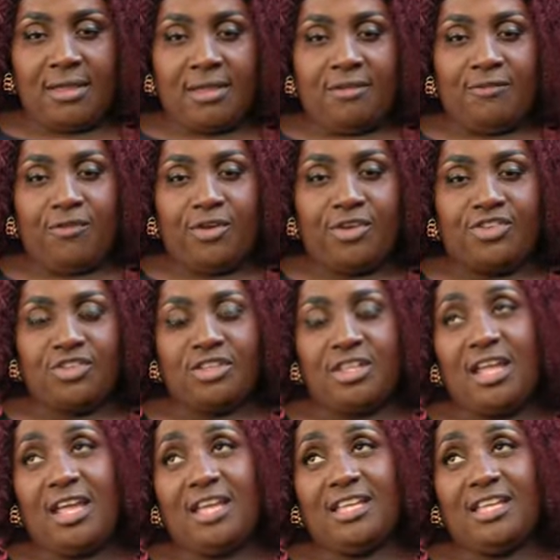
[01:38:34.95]
I don't
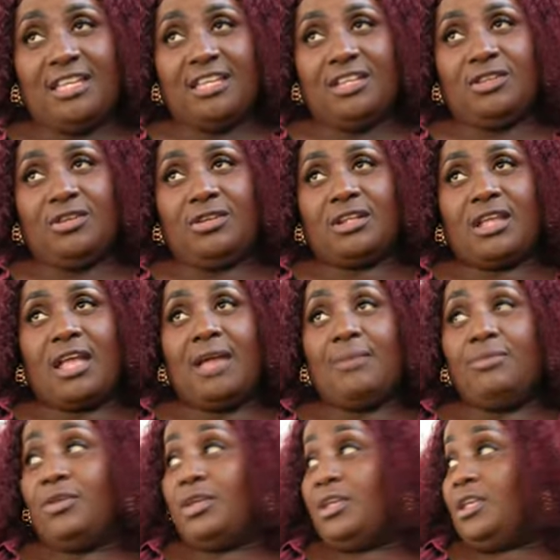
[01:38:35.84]
over other
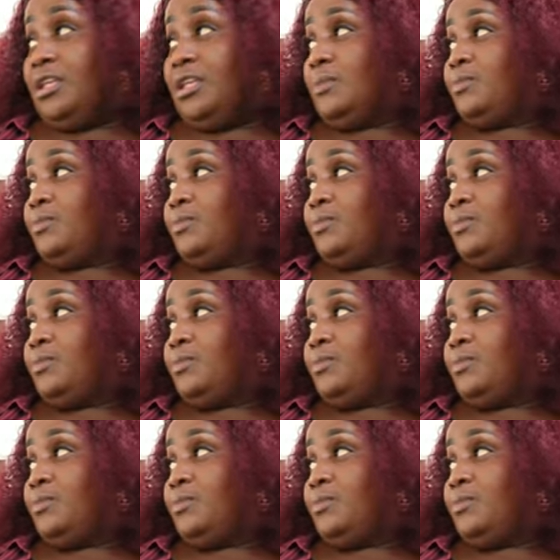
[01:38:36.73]
fresh